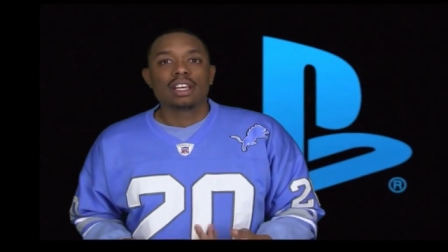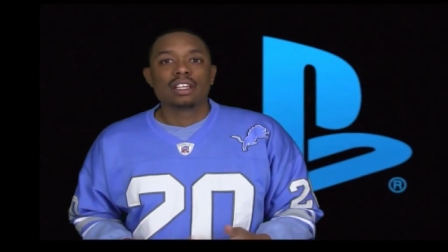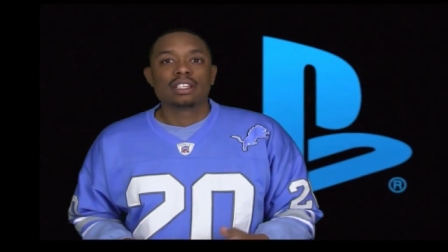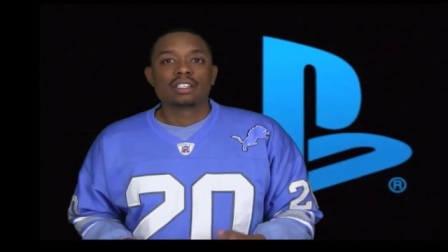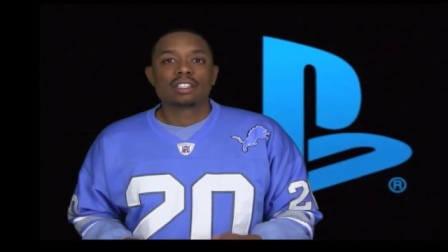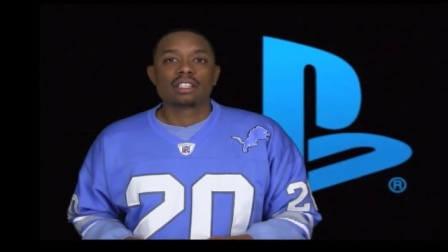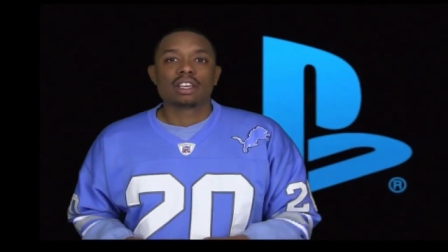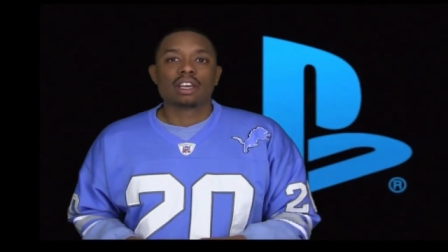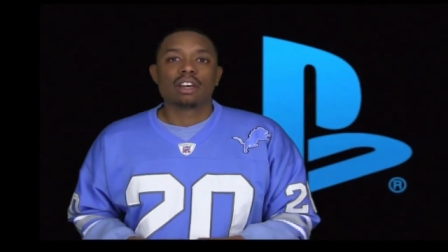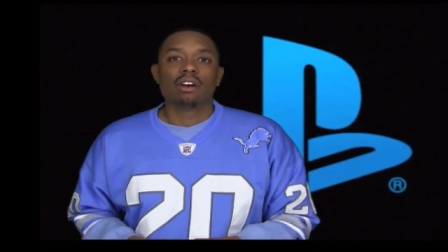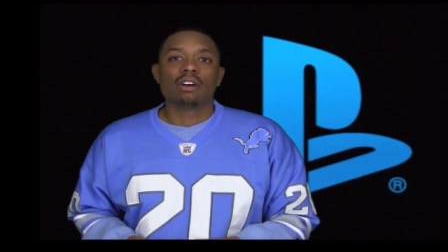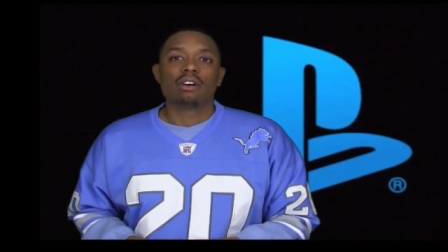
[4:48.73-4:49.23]

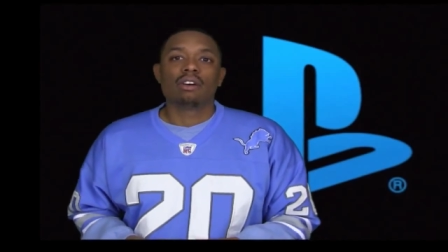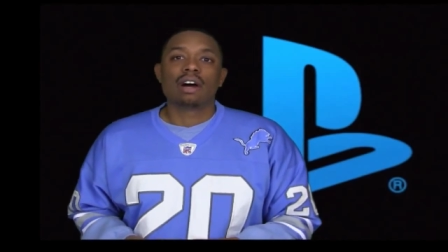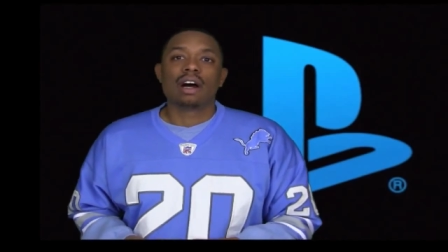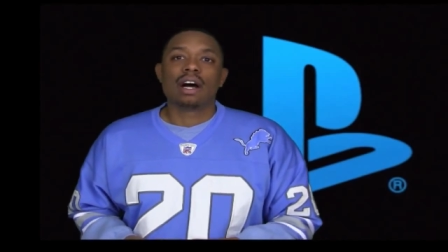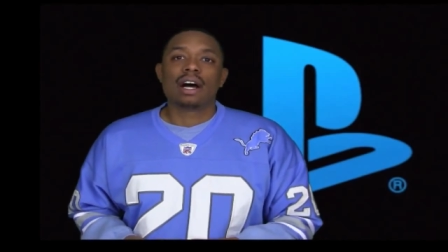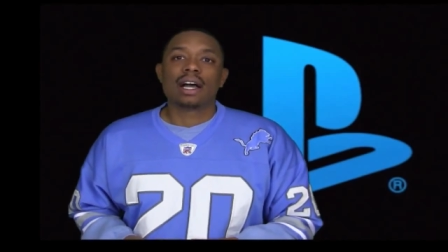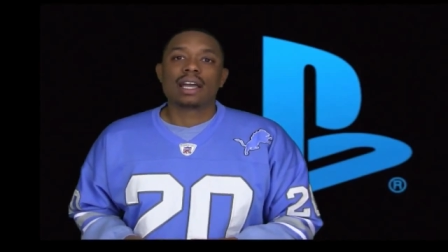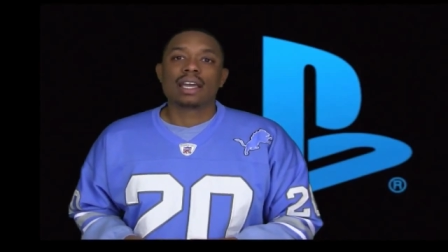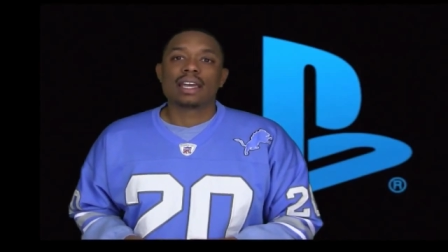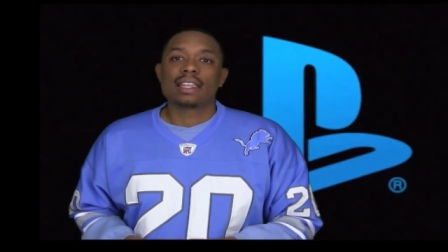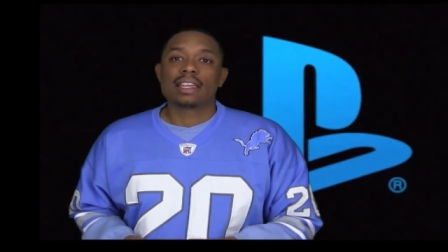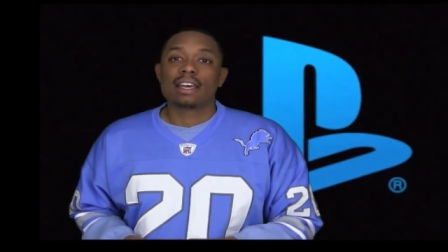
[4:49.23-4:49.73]
So
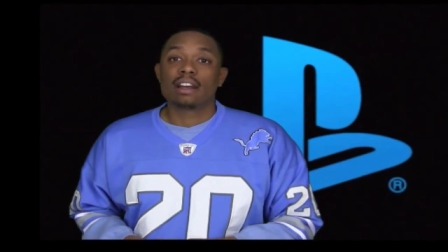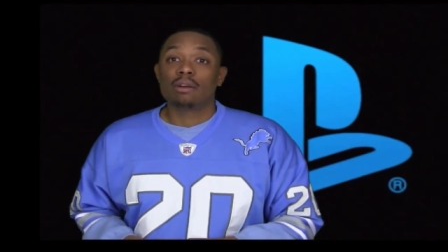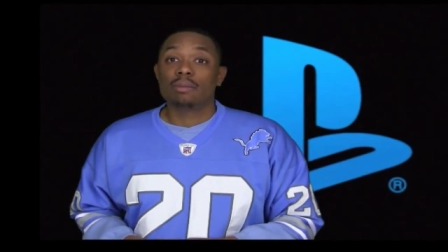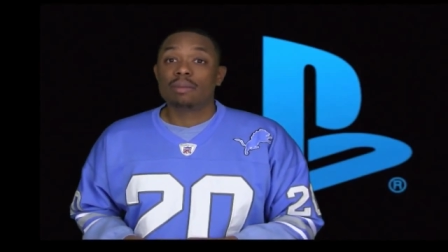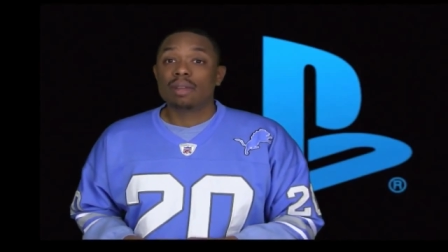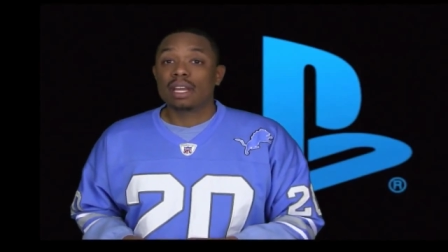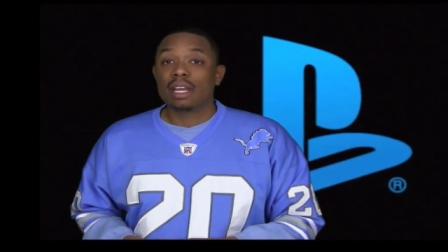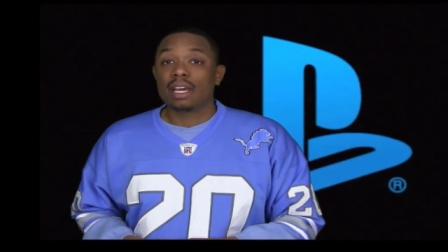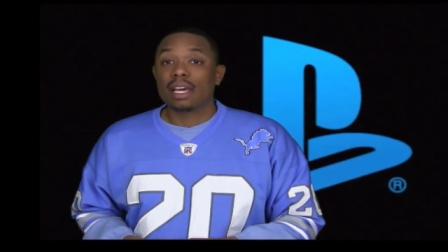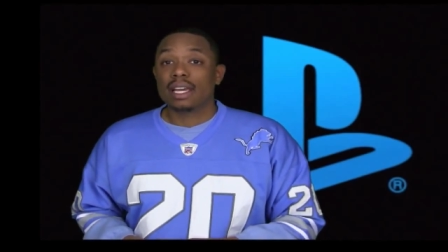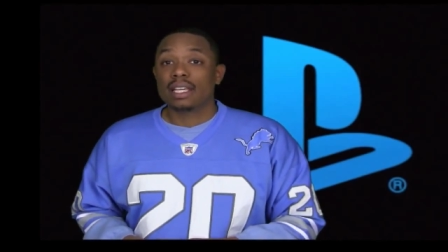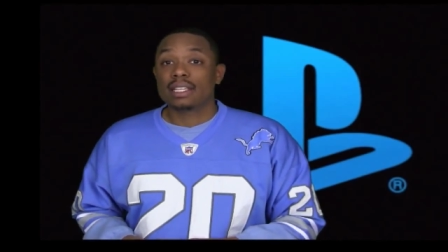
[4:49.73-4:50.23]
yeah, that'll
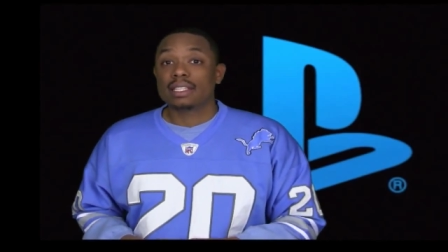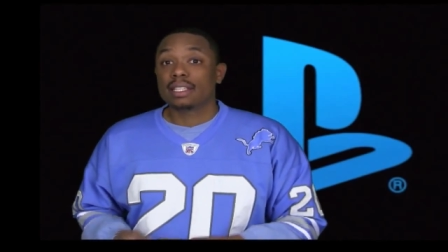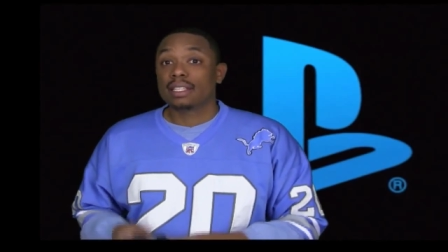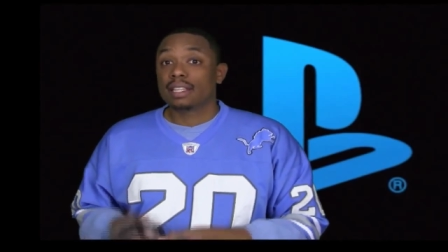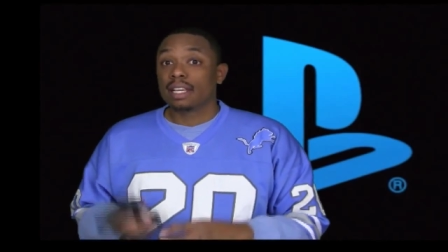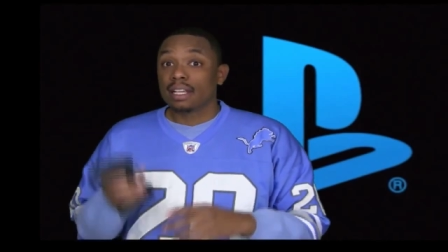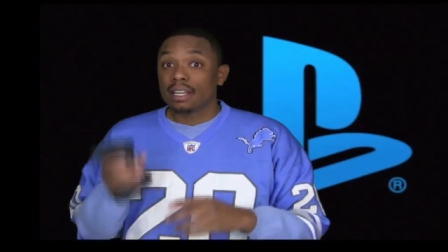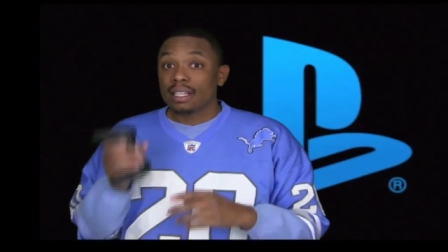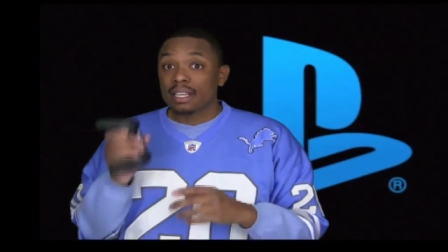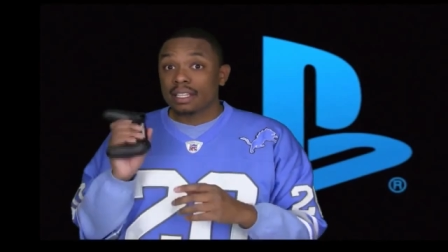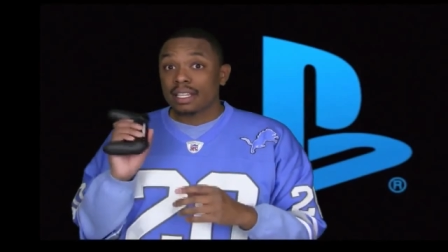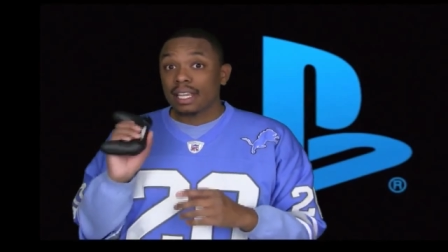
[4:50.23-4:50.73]
be nice. It
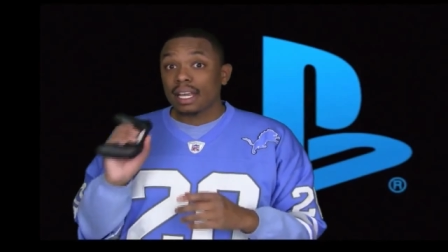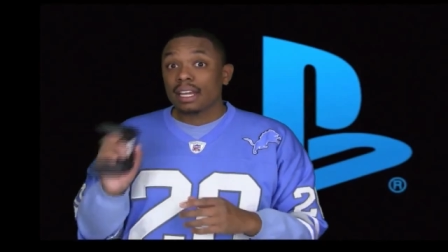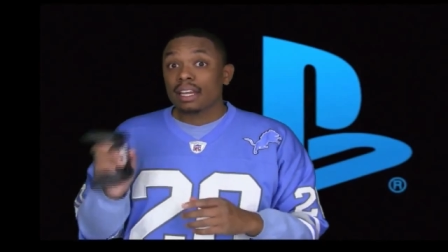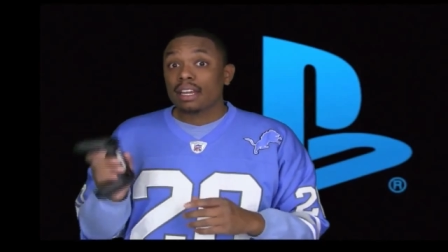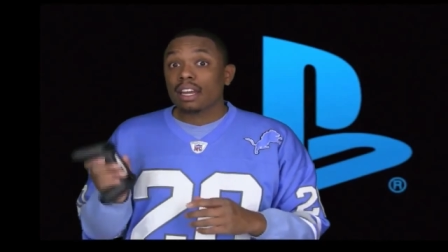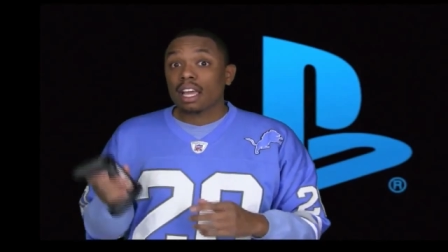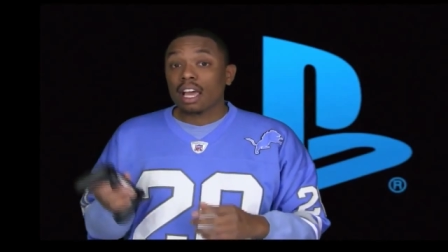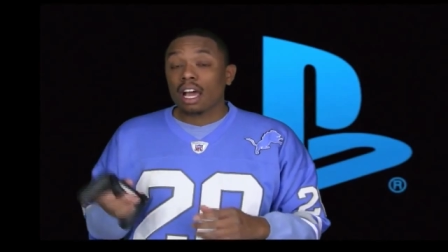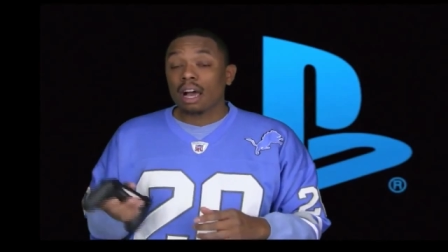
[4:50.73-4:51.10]
didn't